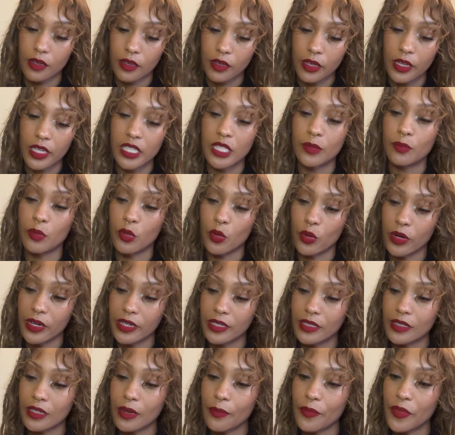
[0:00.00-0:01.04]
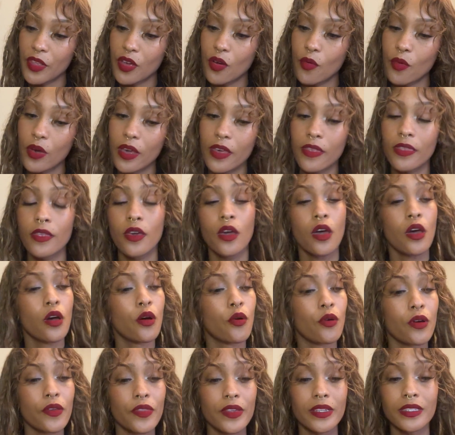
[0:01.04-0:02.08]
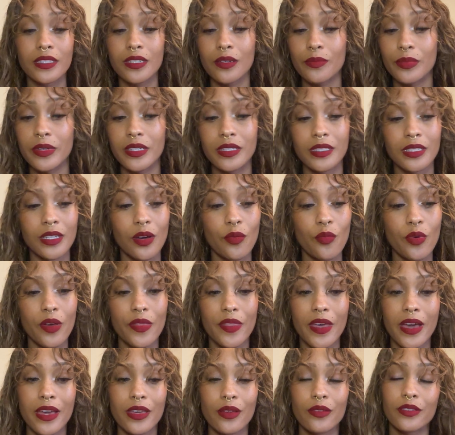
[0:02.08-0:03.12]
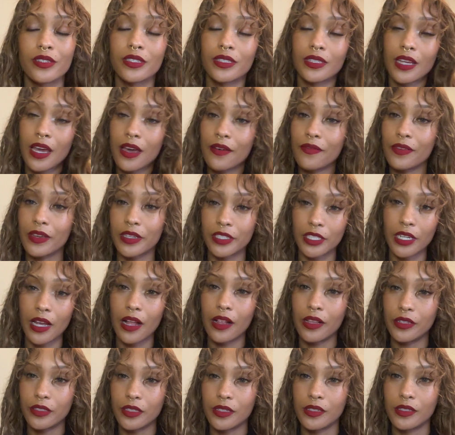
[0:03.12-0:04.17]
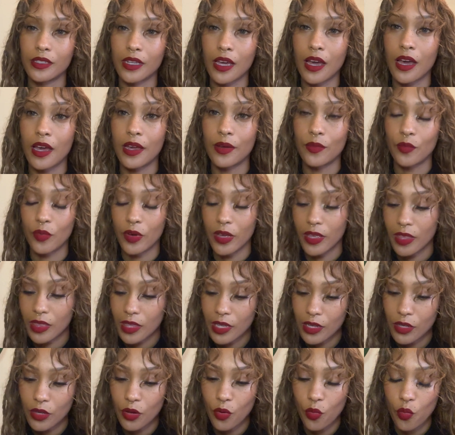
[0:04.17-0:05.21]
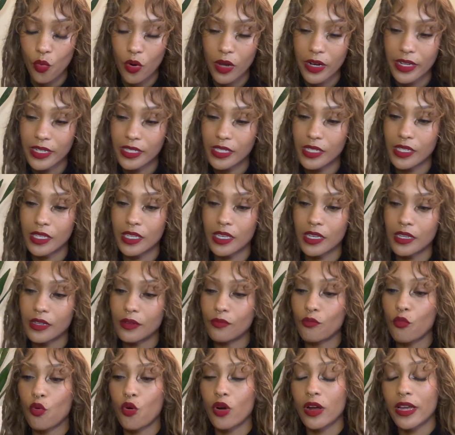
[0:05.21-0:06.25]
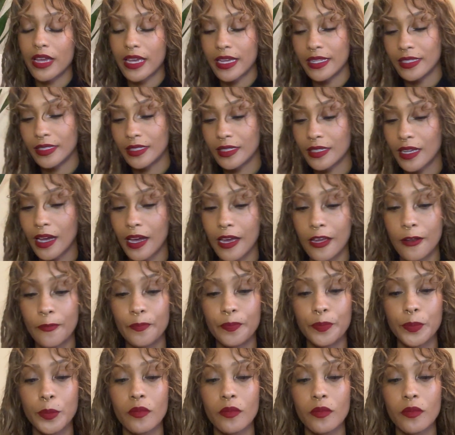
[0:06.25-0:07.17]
exploring something with, or this could be someone that you're just having a challenging time with and you're wanting to get more insight.